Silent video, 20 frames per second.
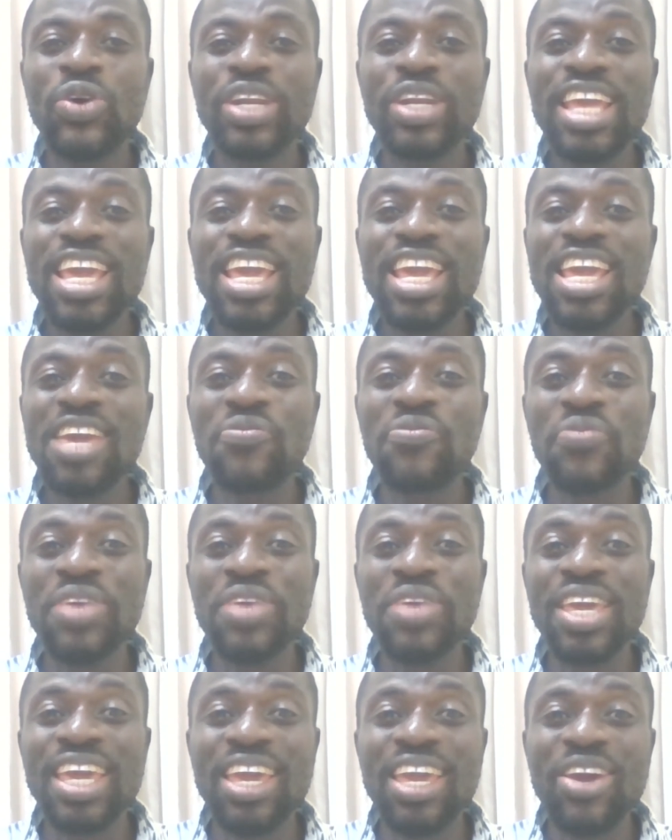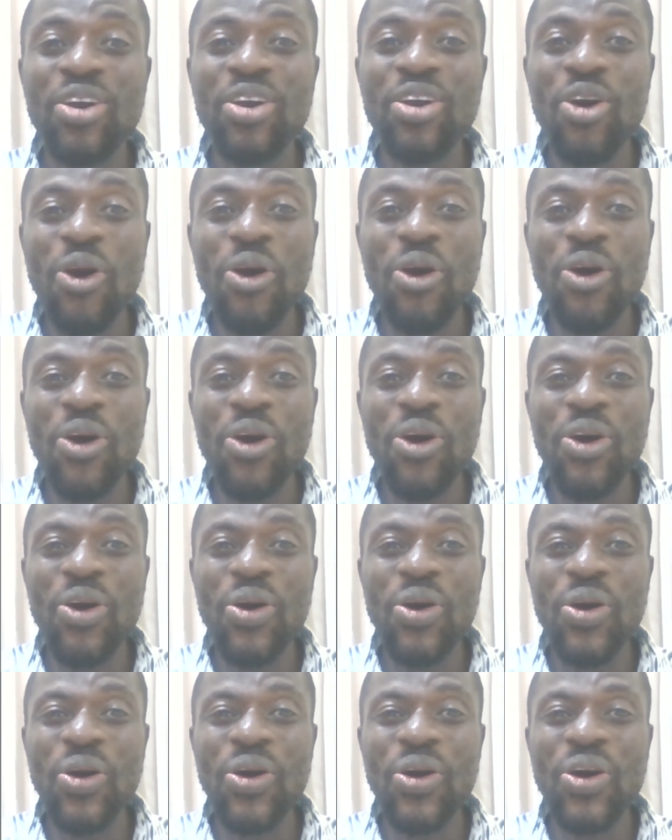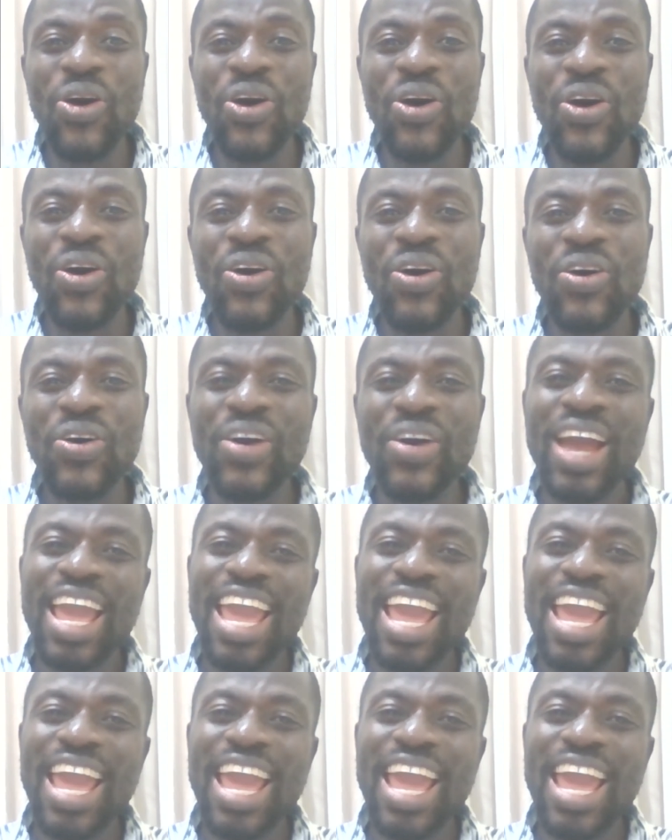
ni fi ho.